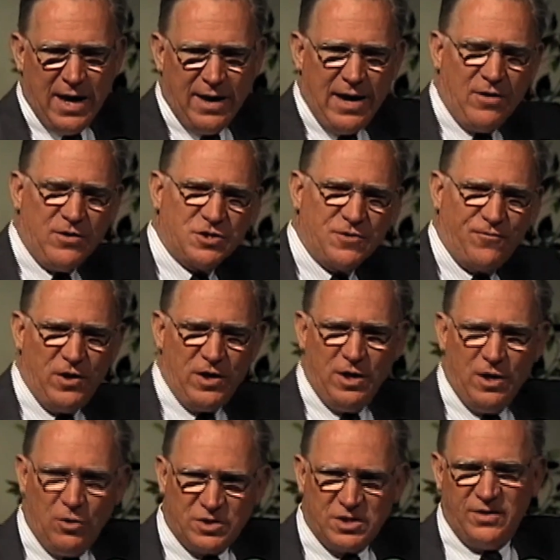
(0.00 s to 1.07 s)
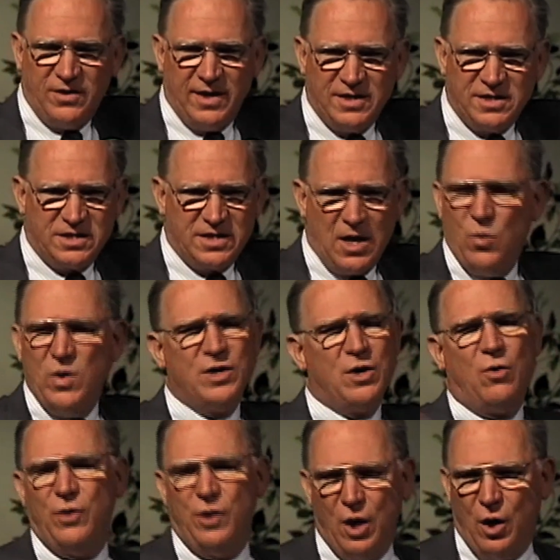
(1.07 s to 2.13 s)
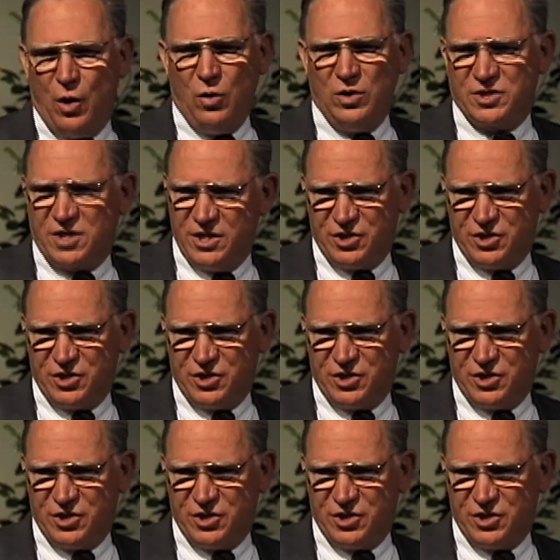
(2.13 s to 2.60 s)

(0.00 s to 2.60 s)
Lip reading: Now, there's a footnote to this that we don't know. It's